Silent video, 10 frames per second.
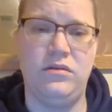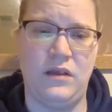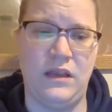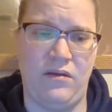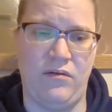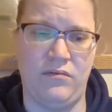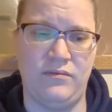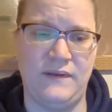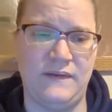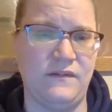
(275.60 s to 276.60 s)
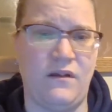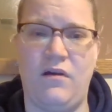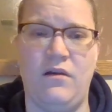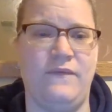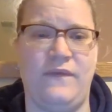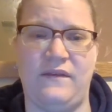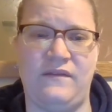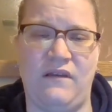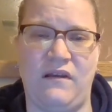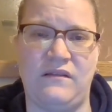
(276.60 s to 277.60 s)
I know all of this
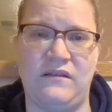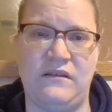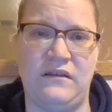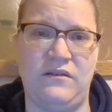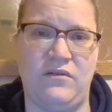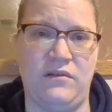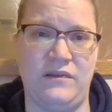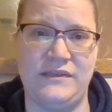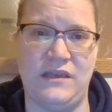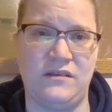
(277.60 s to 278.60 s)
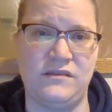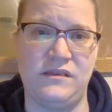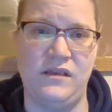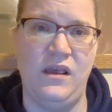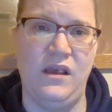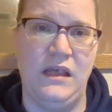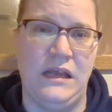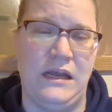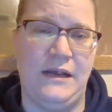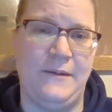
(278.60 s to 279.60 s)
sucks. It totally sucks.
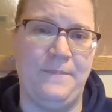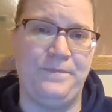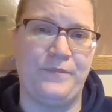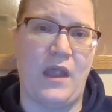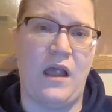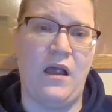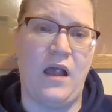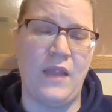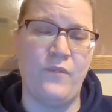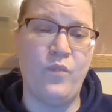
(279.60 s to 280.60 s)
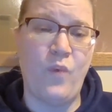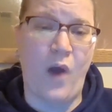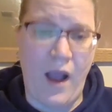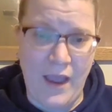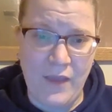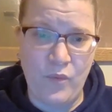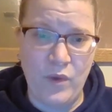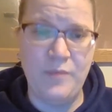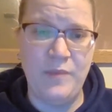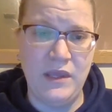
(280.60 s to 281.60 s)
I
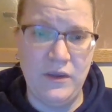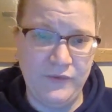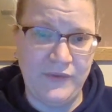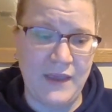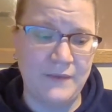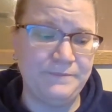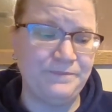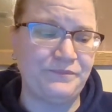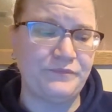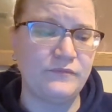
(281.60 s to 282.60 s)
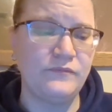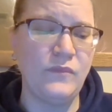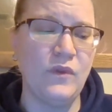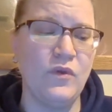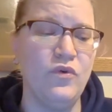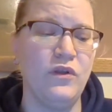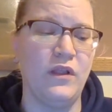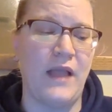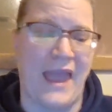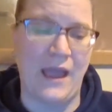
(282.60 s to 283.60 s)
will be using Google
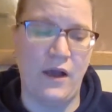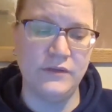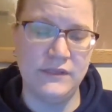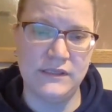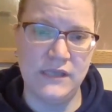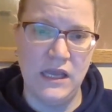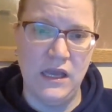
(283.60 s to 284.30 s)
Hangouts,